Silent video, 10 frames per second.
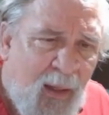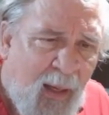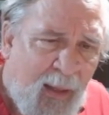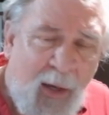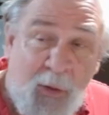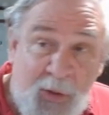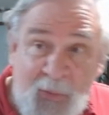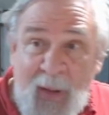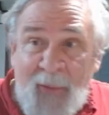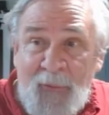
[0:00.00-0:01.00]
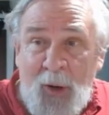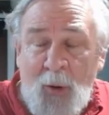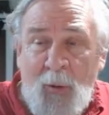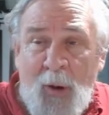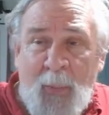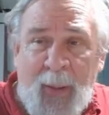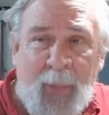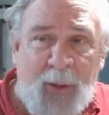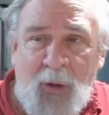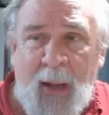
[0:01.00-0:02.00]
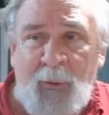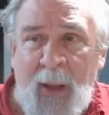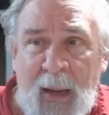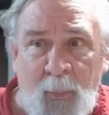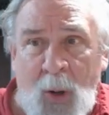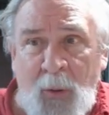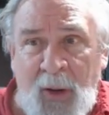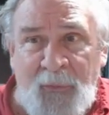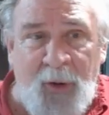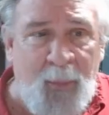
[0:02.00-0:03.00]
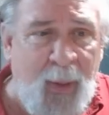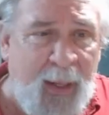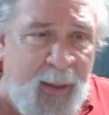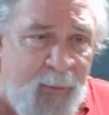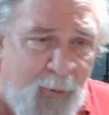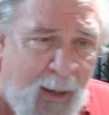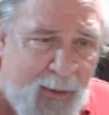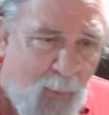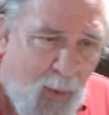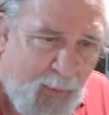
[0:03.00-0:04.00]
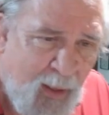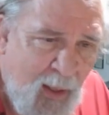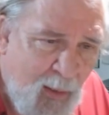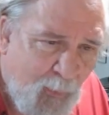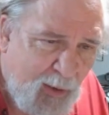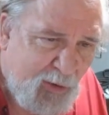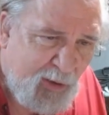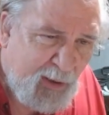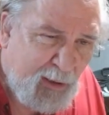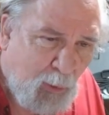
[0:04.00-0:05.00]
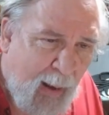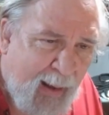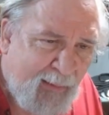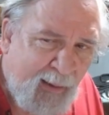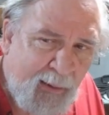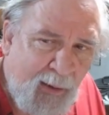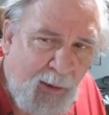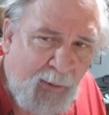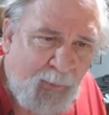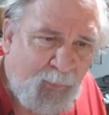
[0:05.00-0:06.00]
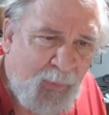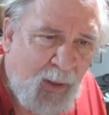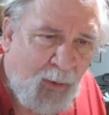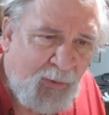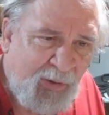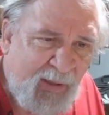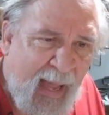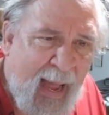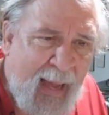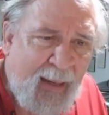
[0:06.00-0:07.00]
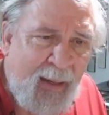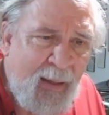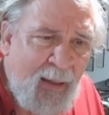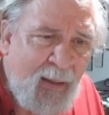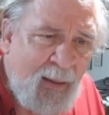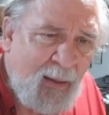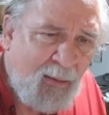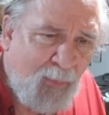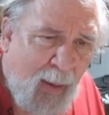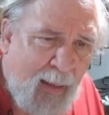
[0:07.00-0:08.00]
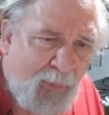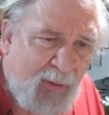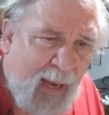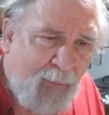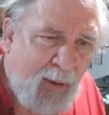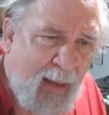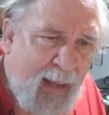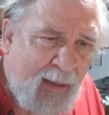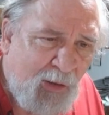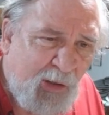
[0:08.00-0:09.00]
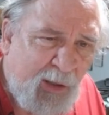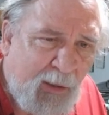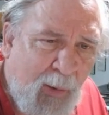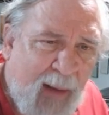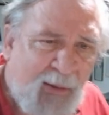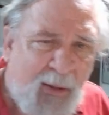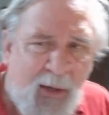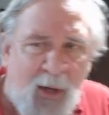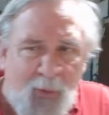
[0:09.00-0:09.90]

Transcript: I know it's not a real big picture. I don't know how to blow it up for everybody right at the moment. But you see the cracks of the dirt on the side bottom side where the line is, you see the cracks of dirt